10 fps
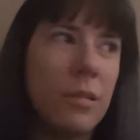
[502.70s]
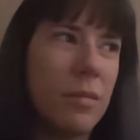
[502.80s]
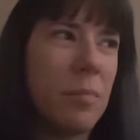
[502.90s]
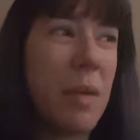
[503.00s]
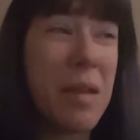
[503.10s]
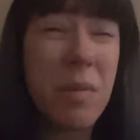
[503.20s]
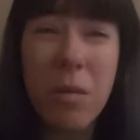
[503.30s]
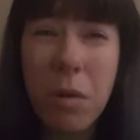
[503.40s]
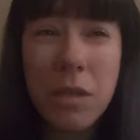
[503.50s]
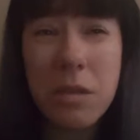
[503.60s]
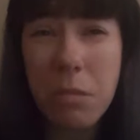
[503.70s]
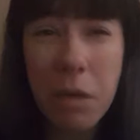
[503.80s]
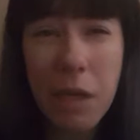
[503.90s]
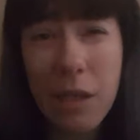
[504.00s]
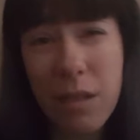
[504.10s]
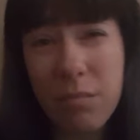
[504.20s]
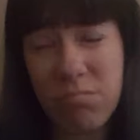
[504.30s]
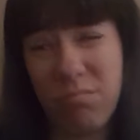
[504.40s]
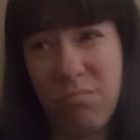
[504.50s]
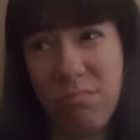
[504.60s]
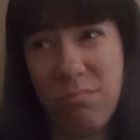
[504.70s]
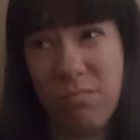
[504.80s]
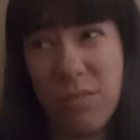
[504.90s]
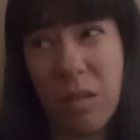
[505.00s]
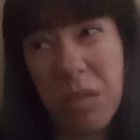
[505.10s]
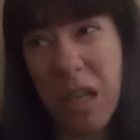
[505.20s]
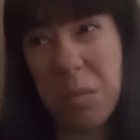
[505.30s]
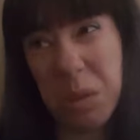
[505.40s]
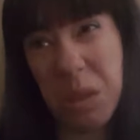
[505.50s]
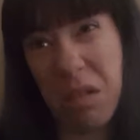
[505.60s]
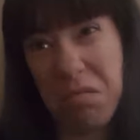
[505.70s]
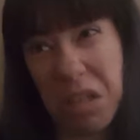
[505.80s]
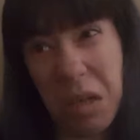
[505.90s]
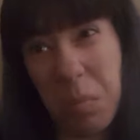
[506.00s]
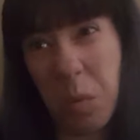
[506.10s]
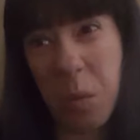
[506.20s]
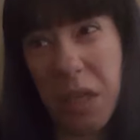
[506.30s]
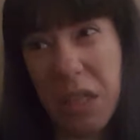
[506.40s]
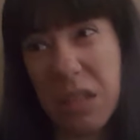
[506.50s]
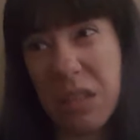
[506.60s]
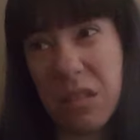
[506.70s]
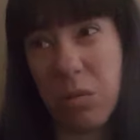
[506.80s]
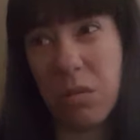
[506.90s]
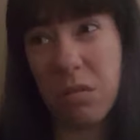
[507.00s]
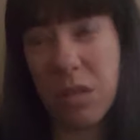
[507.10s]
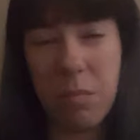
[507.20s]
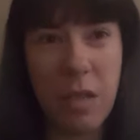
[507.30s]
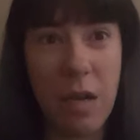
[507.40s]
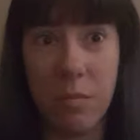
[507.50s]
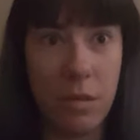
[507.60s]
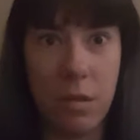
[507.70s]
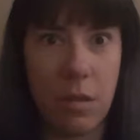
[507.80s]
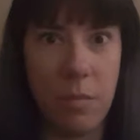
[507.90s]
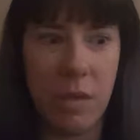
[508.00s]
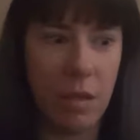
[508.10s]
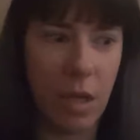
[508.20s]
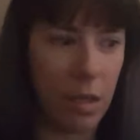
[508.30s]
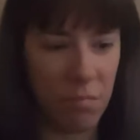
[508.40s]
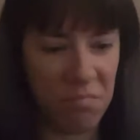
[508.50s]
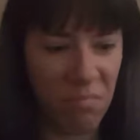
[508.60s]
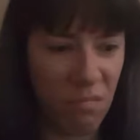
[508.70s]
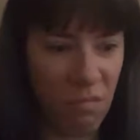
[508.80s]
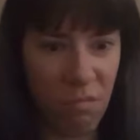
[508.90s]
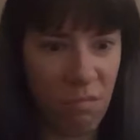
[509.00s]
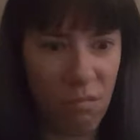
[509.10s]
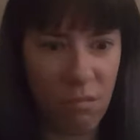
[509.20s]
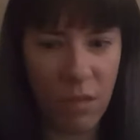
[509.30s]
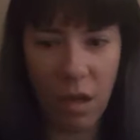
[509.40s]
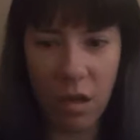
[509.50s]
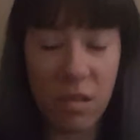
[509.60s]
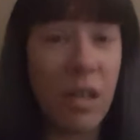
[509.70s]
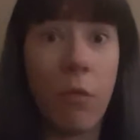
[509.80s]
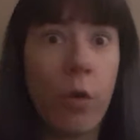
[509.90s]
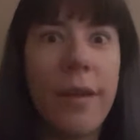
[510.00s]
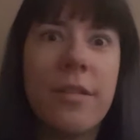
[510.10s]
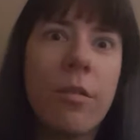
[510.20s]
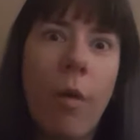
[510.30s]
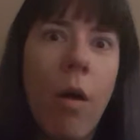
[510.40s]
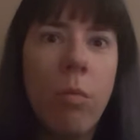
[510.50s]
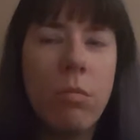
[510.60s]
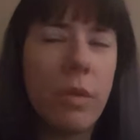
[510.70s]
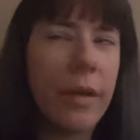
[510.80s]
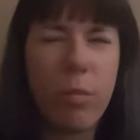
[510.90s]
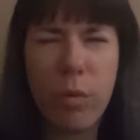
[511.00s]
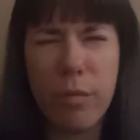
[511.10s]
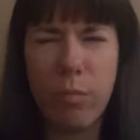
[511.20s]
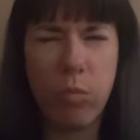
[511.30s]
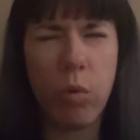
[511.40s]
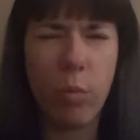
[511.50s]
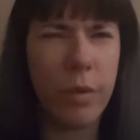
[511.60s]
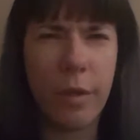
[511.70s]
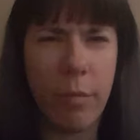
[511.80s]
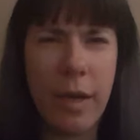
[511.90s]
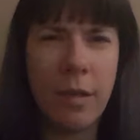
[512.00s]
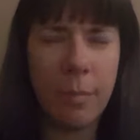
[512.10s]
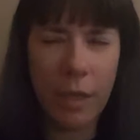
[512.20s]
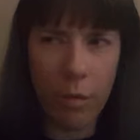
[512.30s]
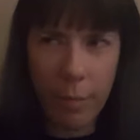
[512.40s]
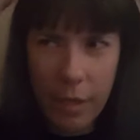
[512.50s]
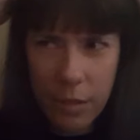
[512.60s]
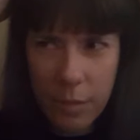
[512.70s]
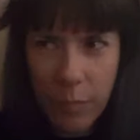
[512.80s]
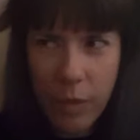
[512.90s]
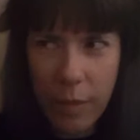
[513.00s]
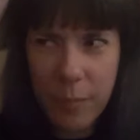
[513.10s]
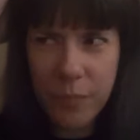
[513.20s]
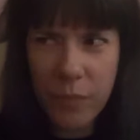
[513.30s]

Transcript: maybe once a week. Sometimes it's every couple weeks, or sometimes it can be like several days in a row. Like, we're really random, hit or miss. But